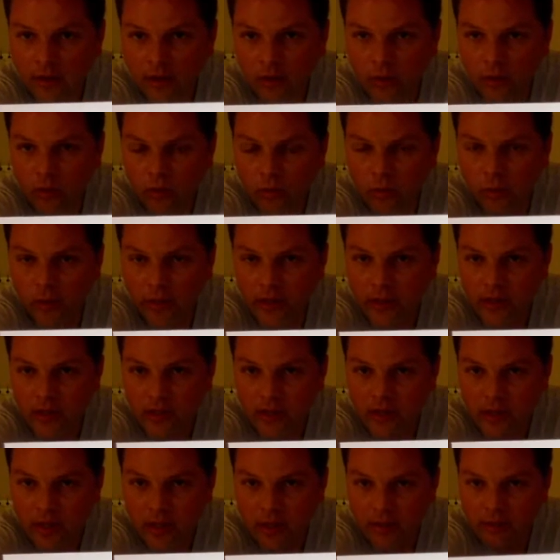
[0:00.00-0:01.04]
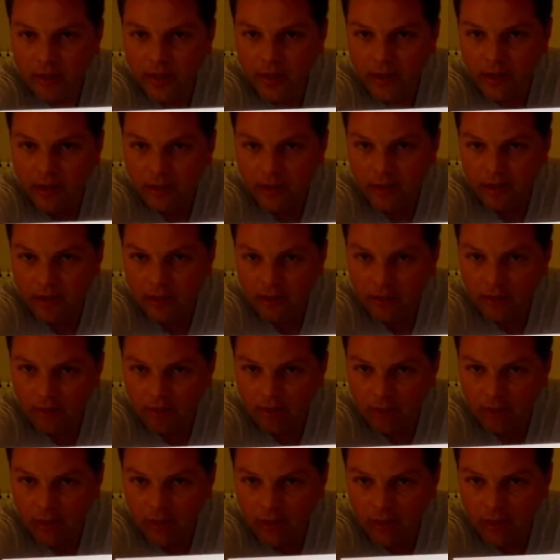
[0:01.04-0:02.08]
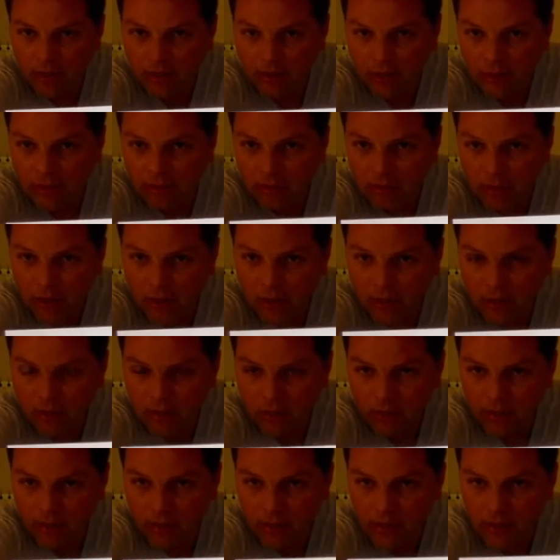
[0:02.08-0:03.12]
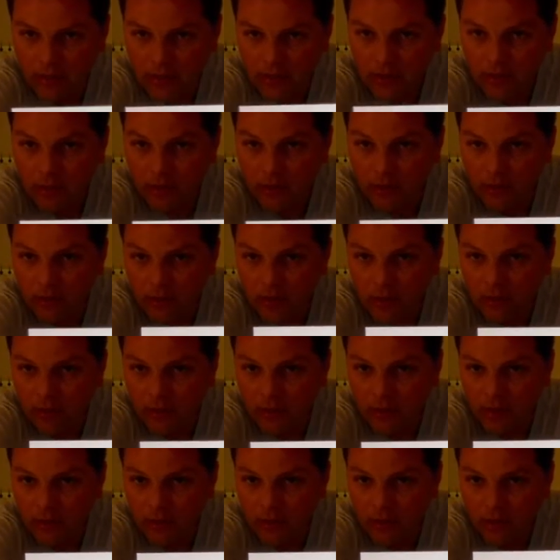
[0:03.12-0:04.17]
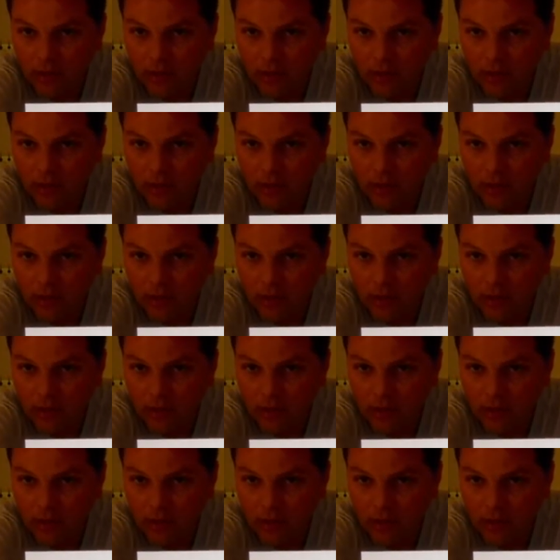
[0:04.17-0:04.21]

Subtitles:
1 centimeter in the middle hole that sits on the screen,